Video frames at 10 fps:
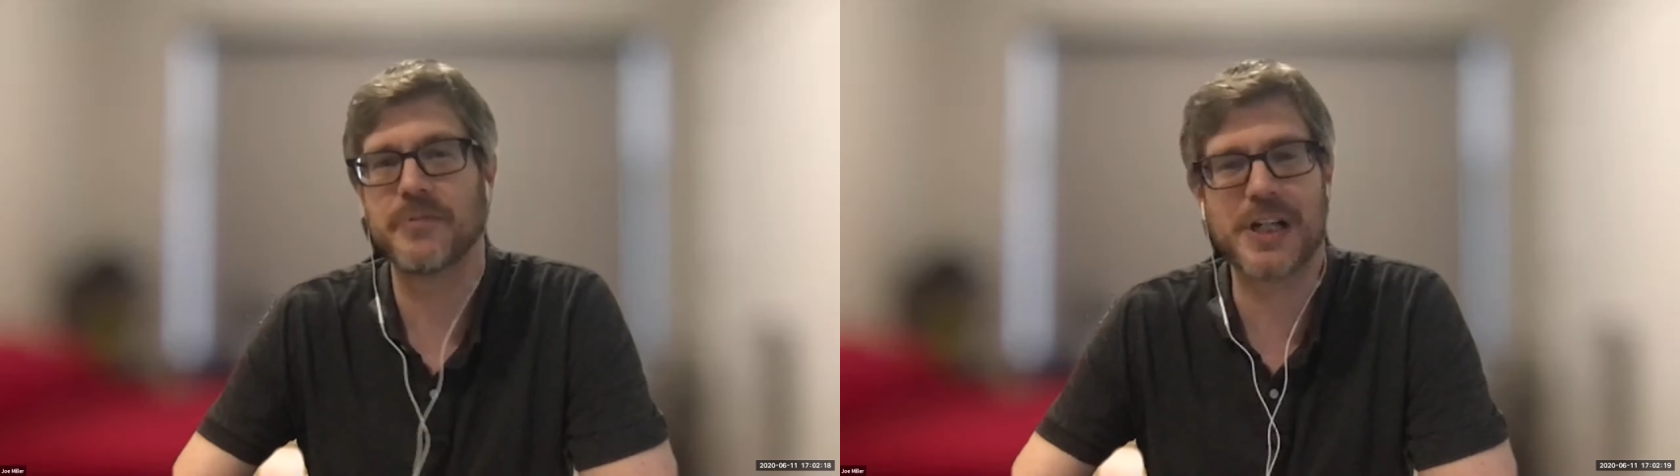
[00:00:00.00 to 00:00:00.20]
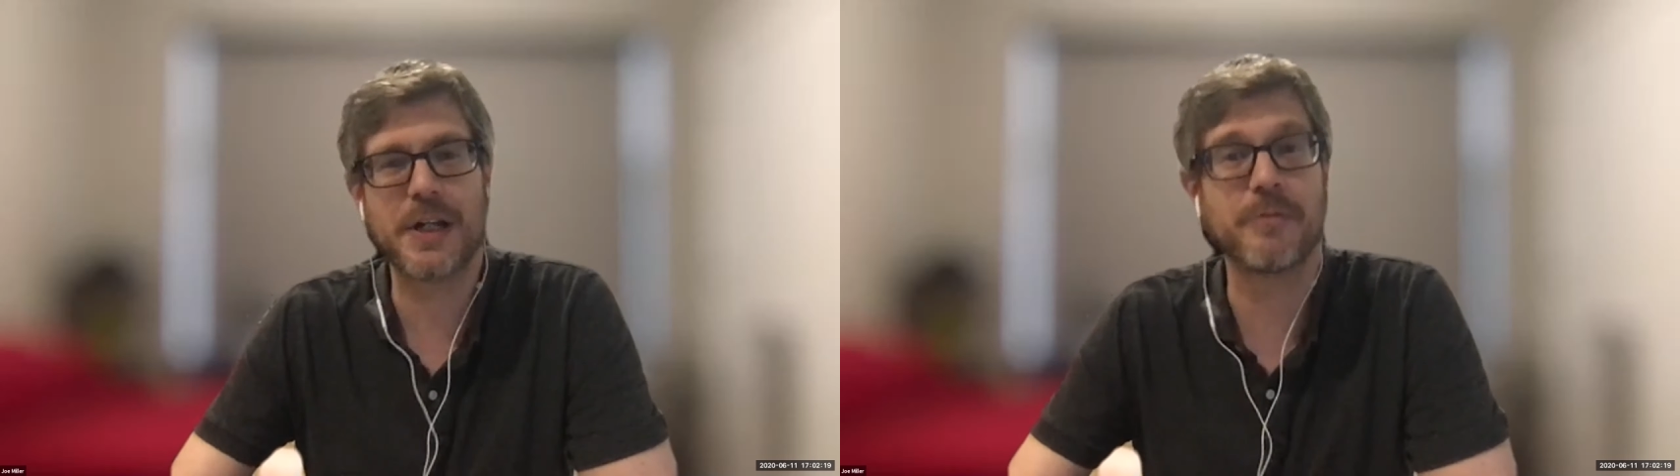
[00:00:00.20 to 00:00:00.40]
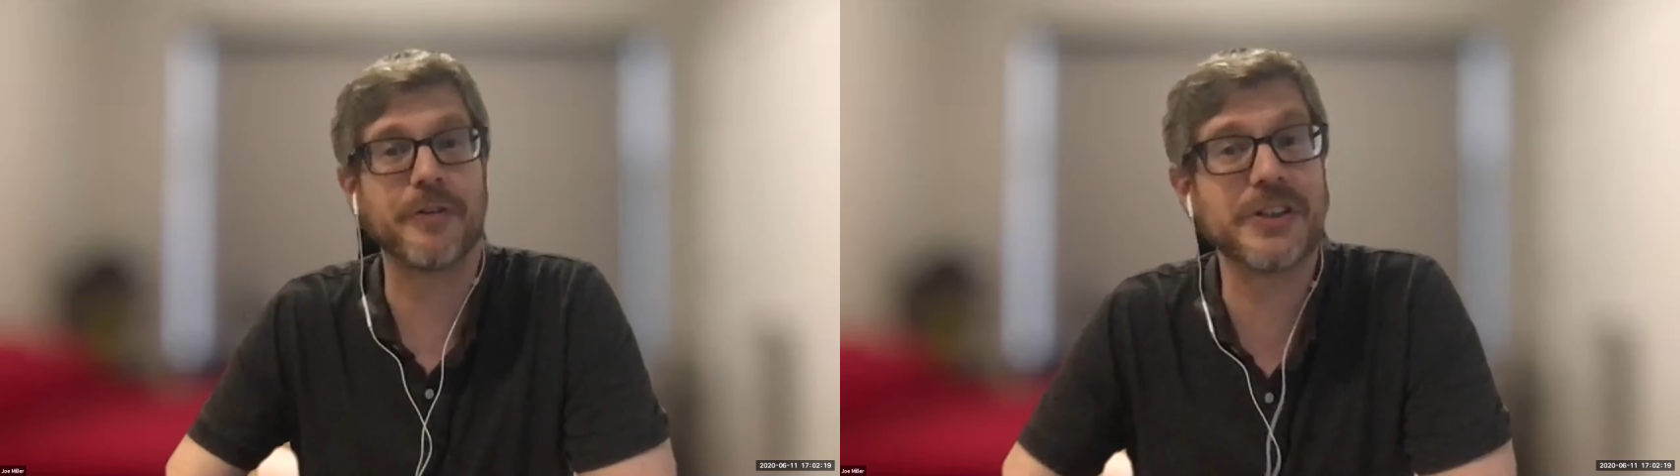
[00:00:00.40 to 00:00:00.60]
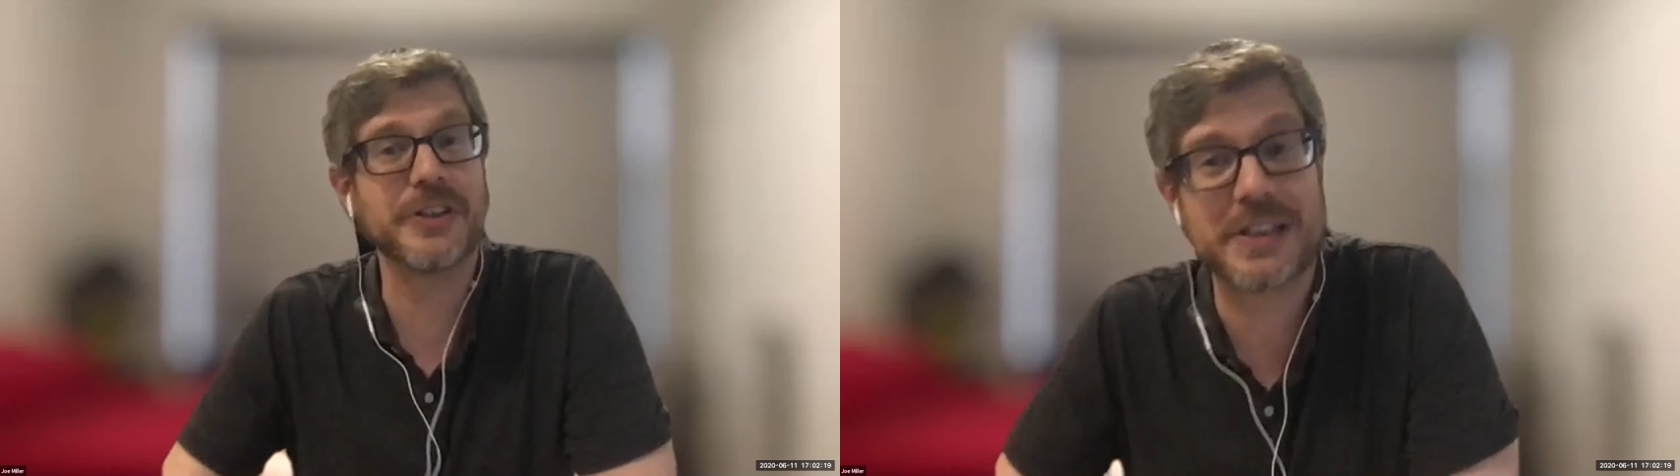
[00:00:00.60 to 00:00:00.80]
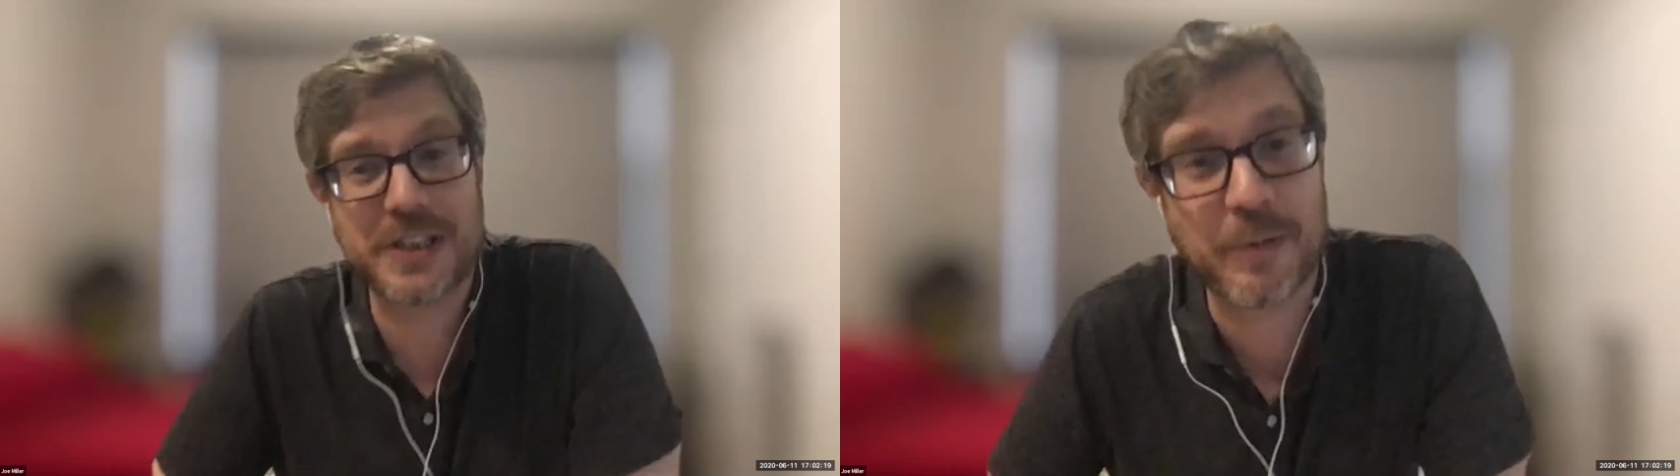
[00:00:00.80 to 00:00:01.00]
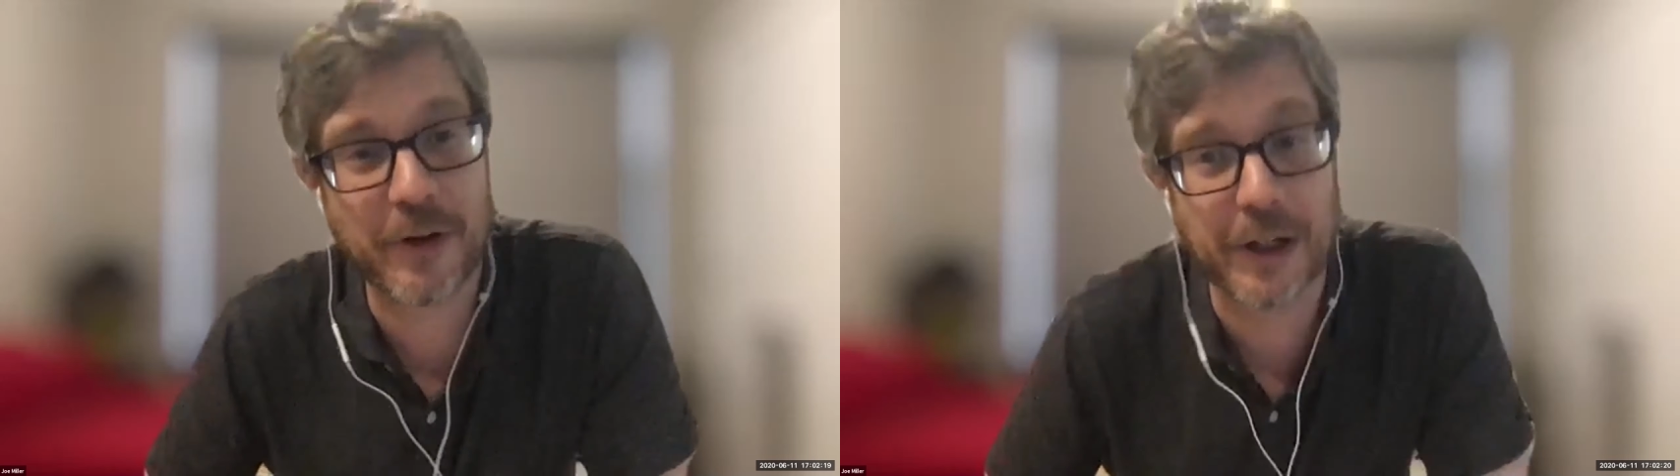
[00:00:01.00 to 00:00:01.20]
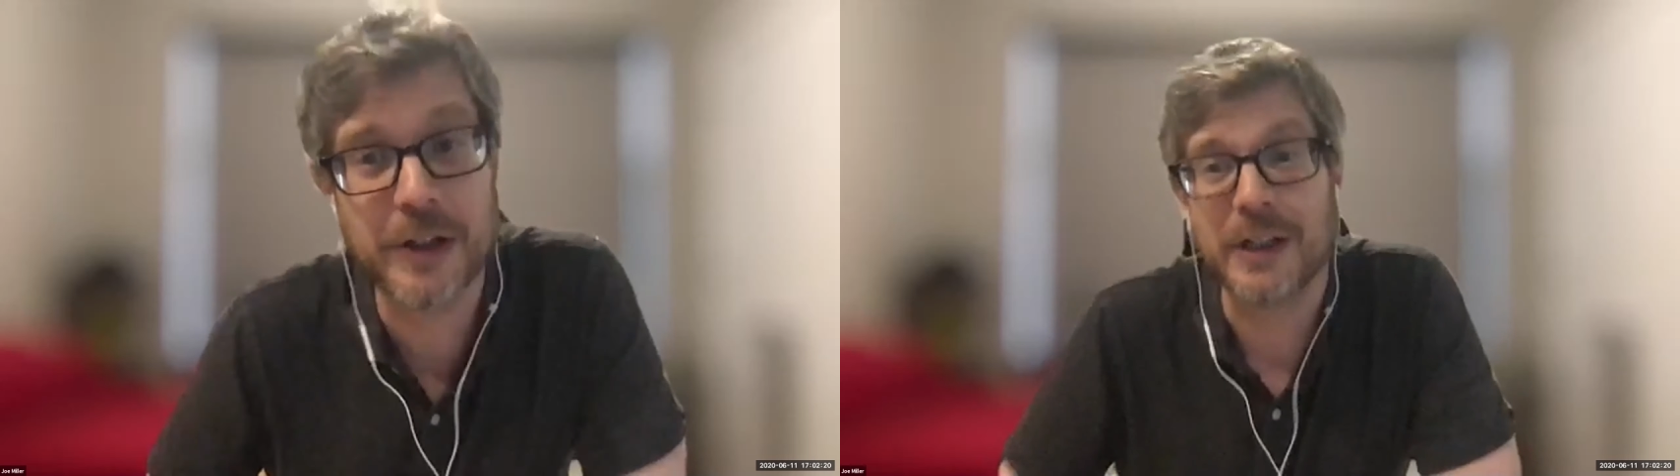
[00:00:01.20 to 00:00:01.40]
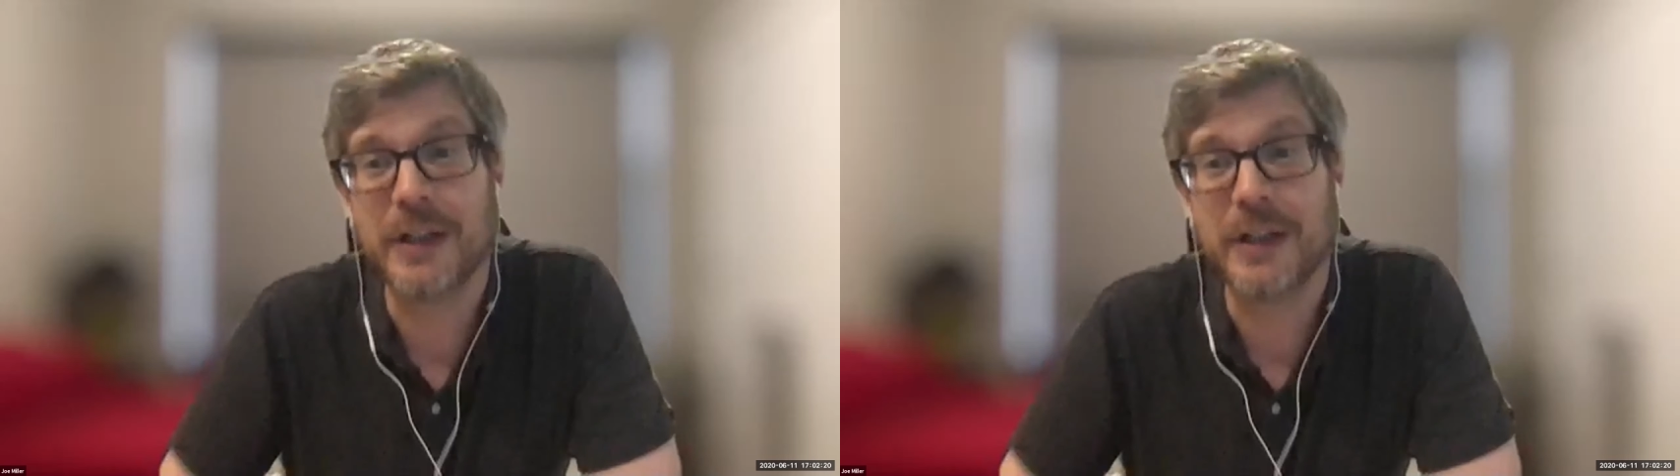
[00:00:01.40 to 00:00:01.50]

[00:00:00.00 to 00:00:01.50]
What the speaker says: sign up for this next time around.